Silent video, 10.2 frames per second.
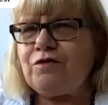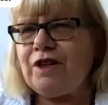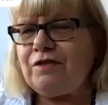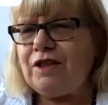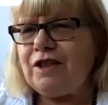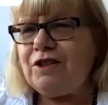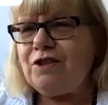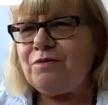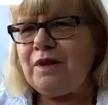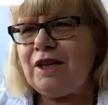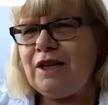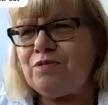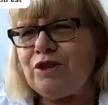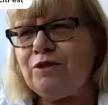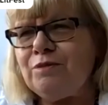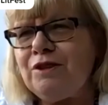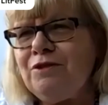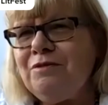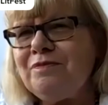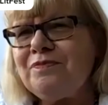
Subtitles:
travelling to Mount Bromo,